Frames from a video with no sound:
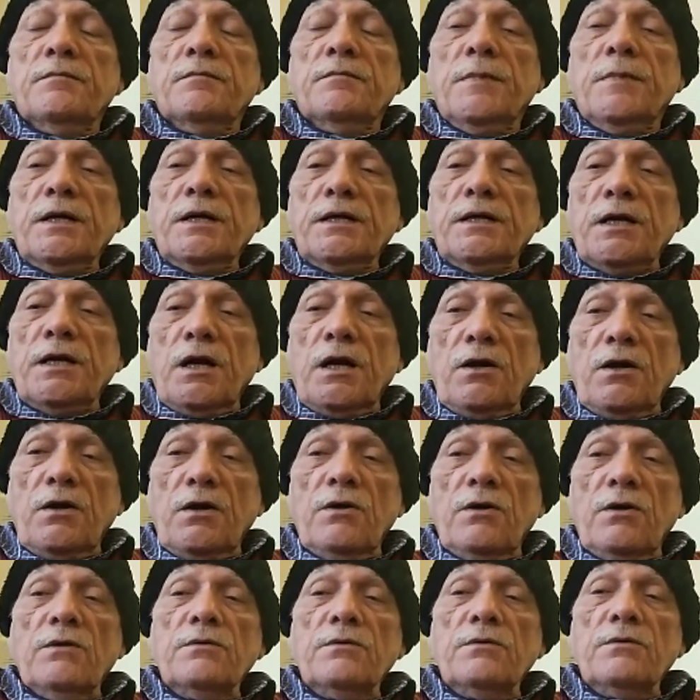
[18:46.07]
But
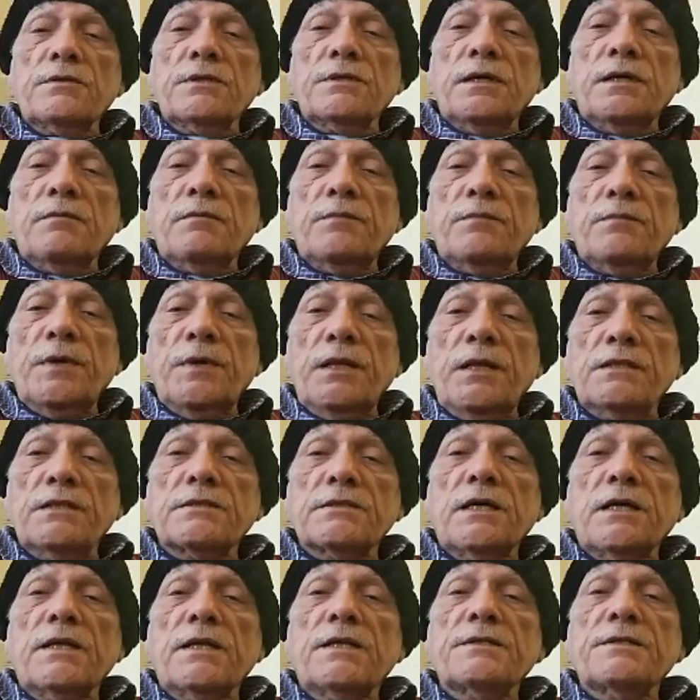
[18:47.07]
now the bills
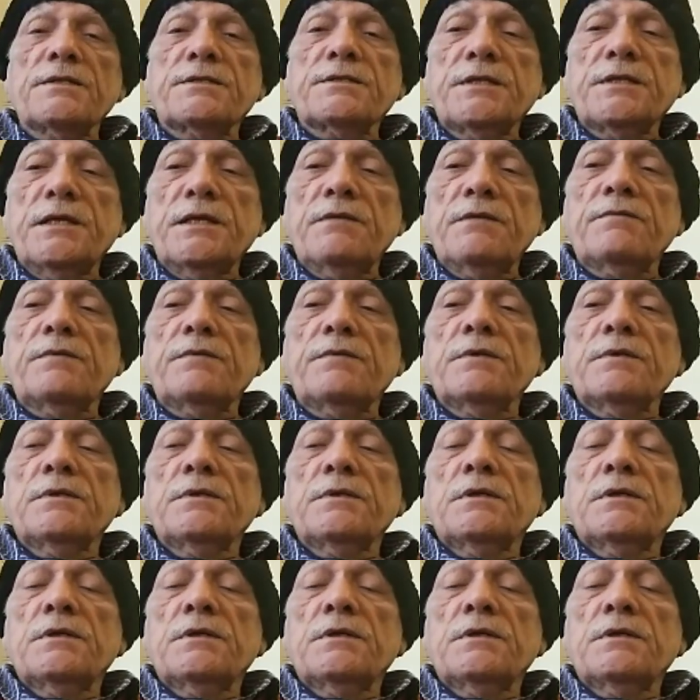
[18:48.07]
are received